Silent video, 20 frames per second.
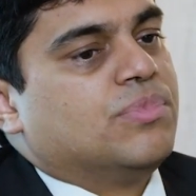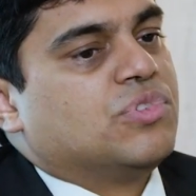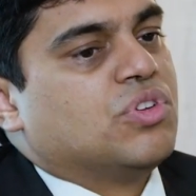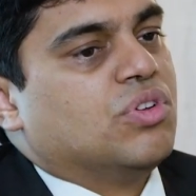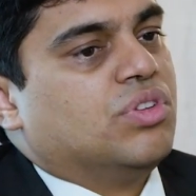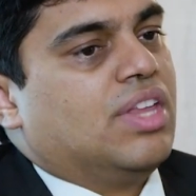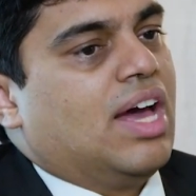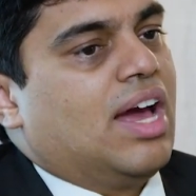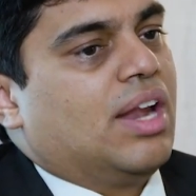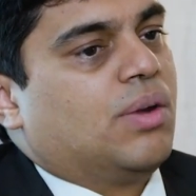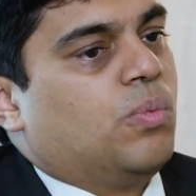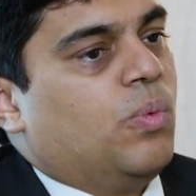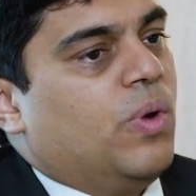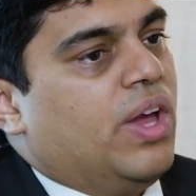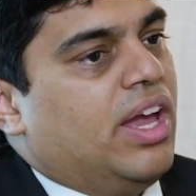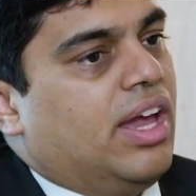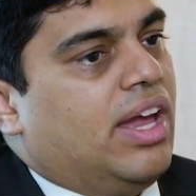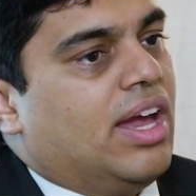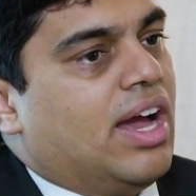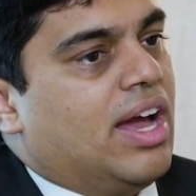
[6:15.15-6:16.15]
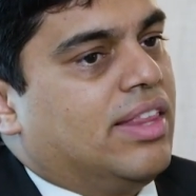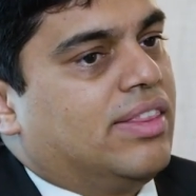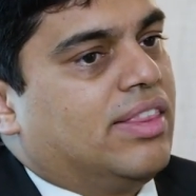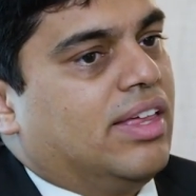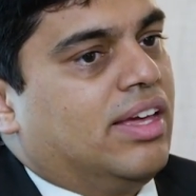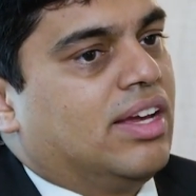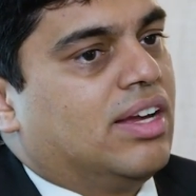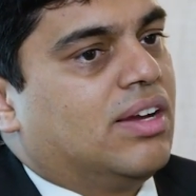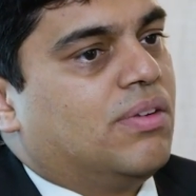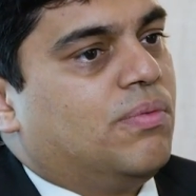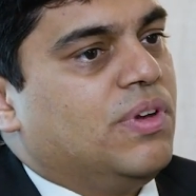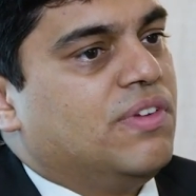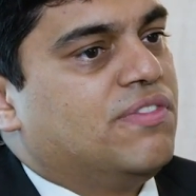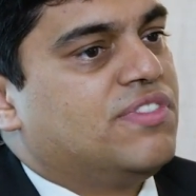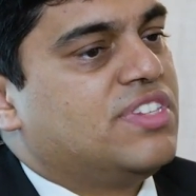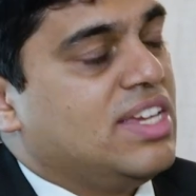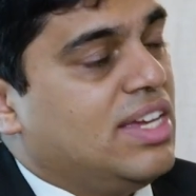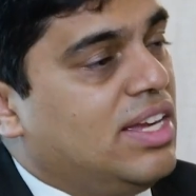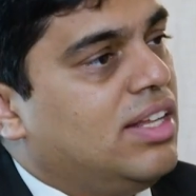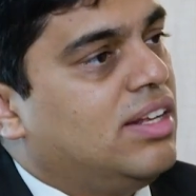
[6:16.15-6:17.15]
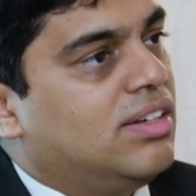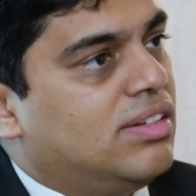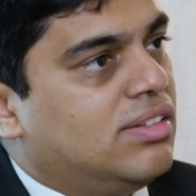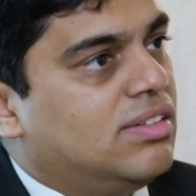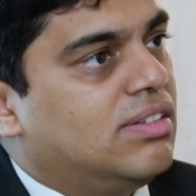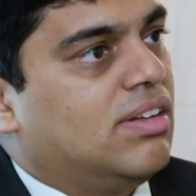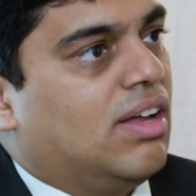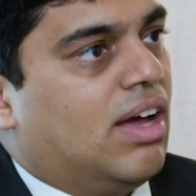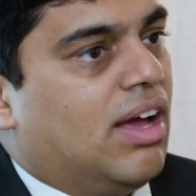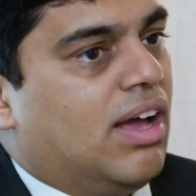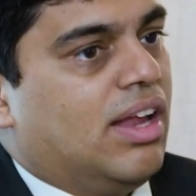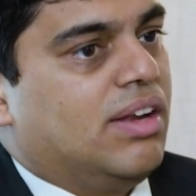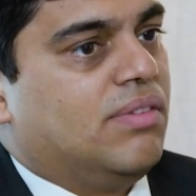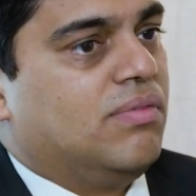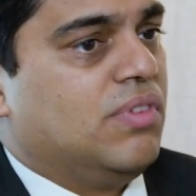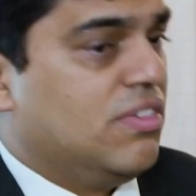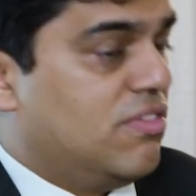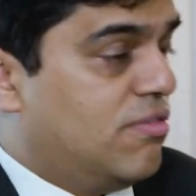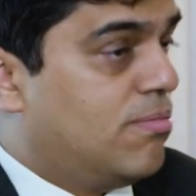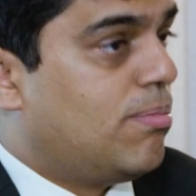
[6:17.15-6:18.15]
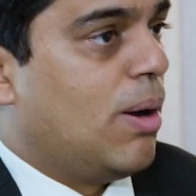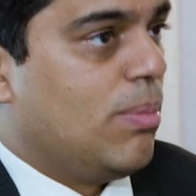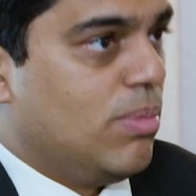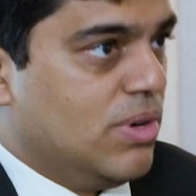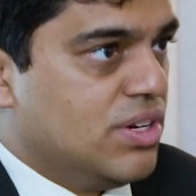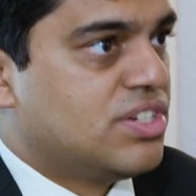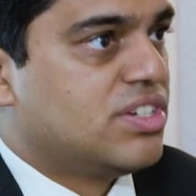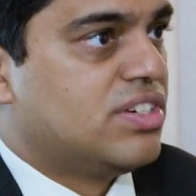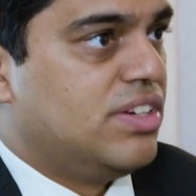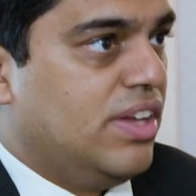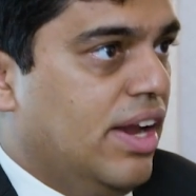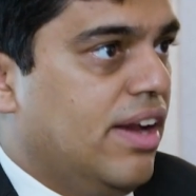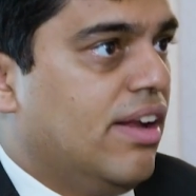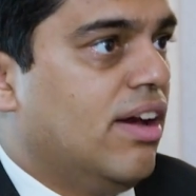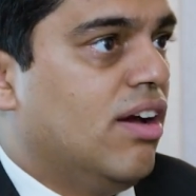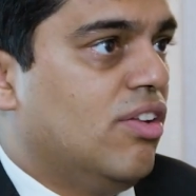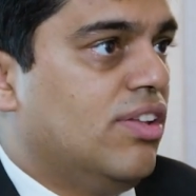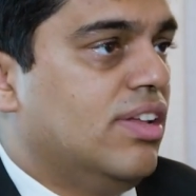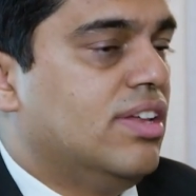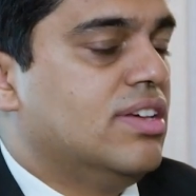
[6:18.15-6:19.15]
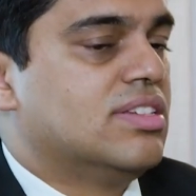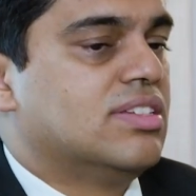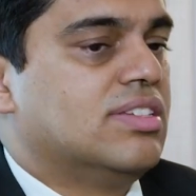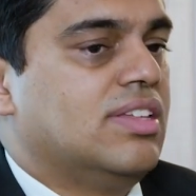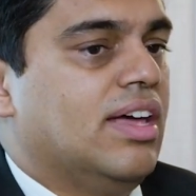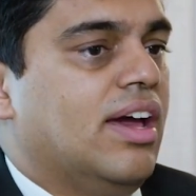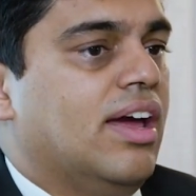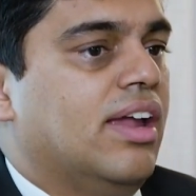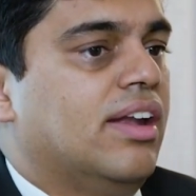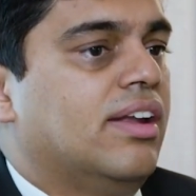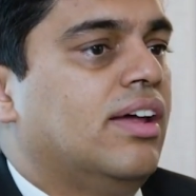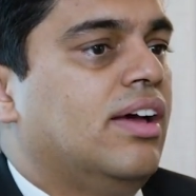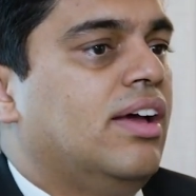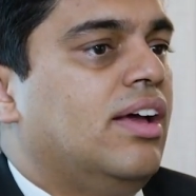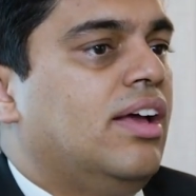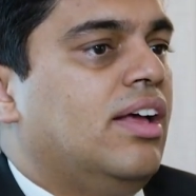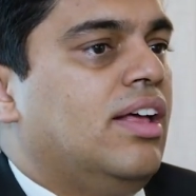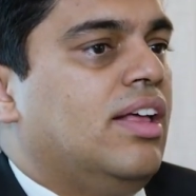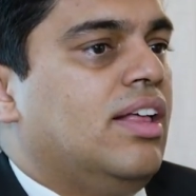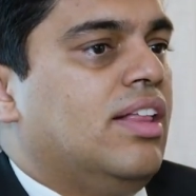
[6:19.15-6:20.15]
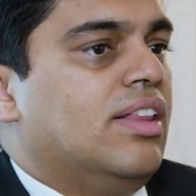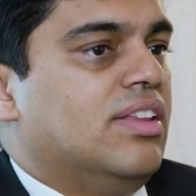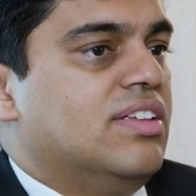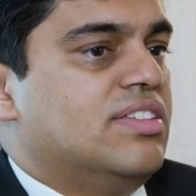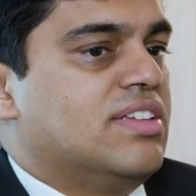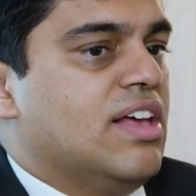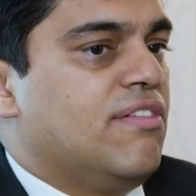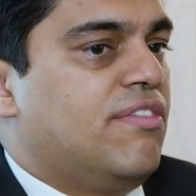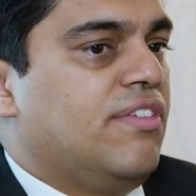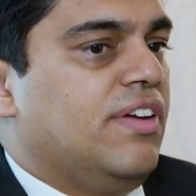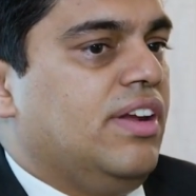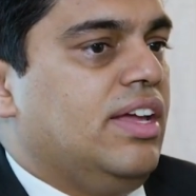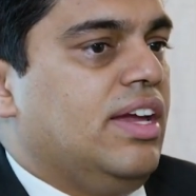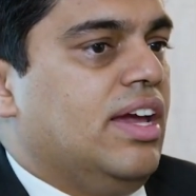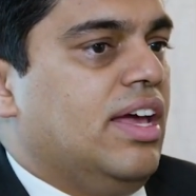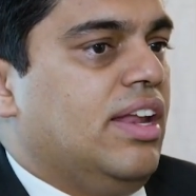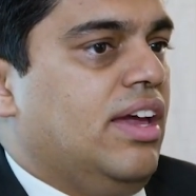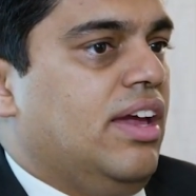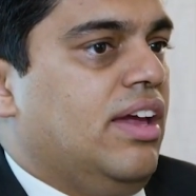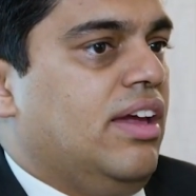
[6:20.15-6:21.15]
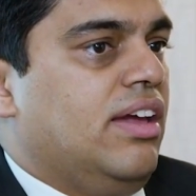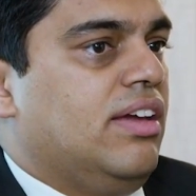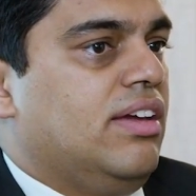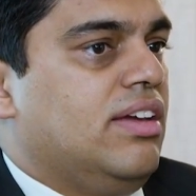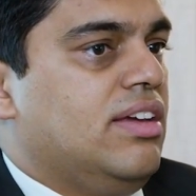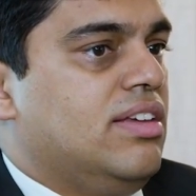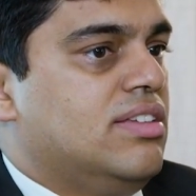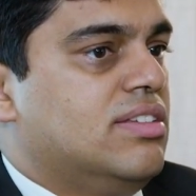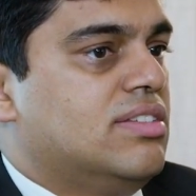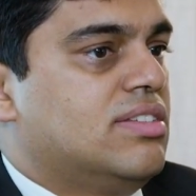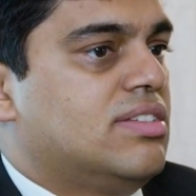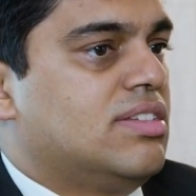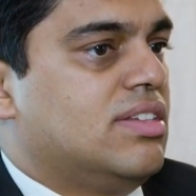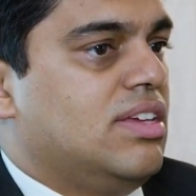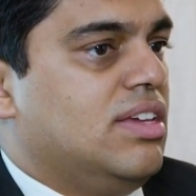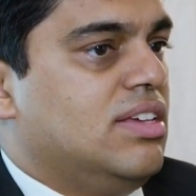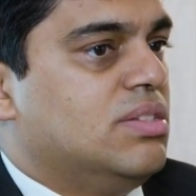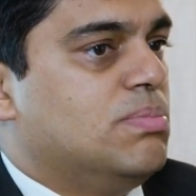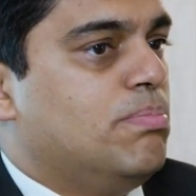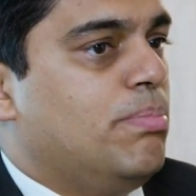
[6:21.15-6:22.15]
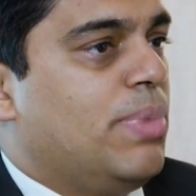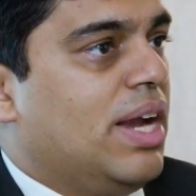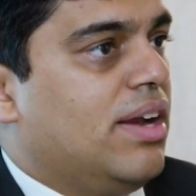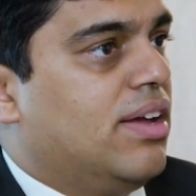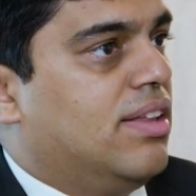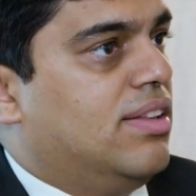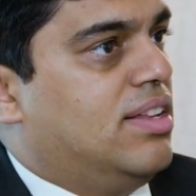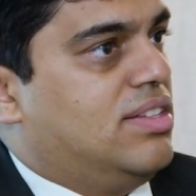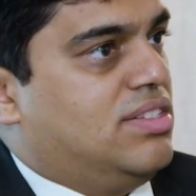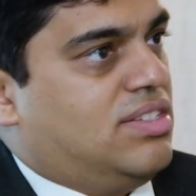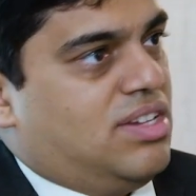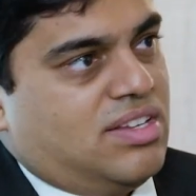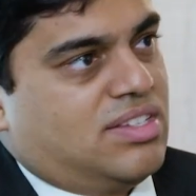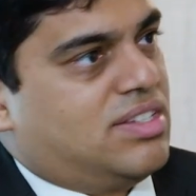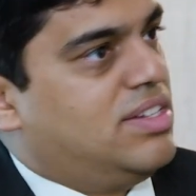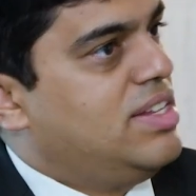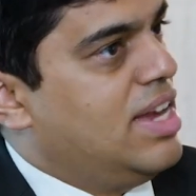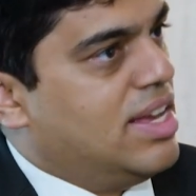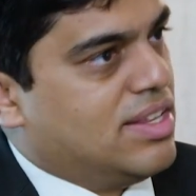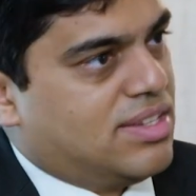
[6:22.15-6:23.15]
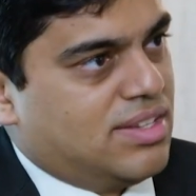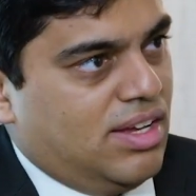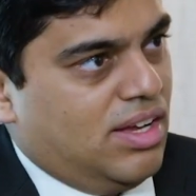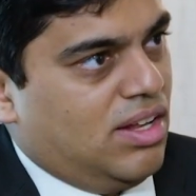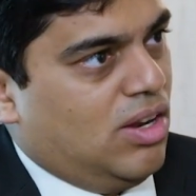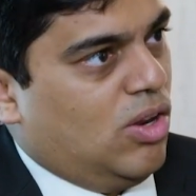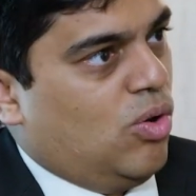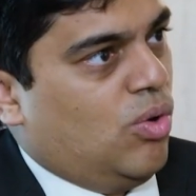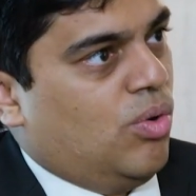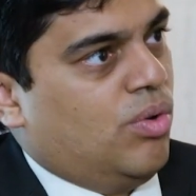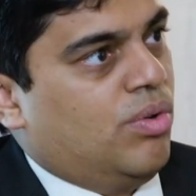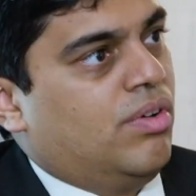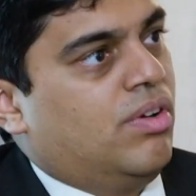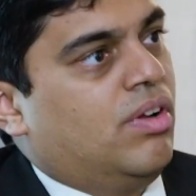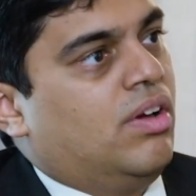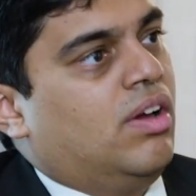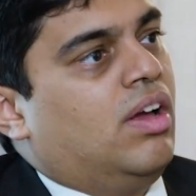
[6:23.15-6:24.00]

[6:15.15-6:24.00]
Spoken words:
So that way, I think we've seen, and we've published data on this, that the cell-free DNA is better than just DSA alone,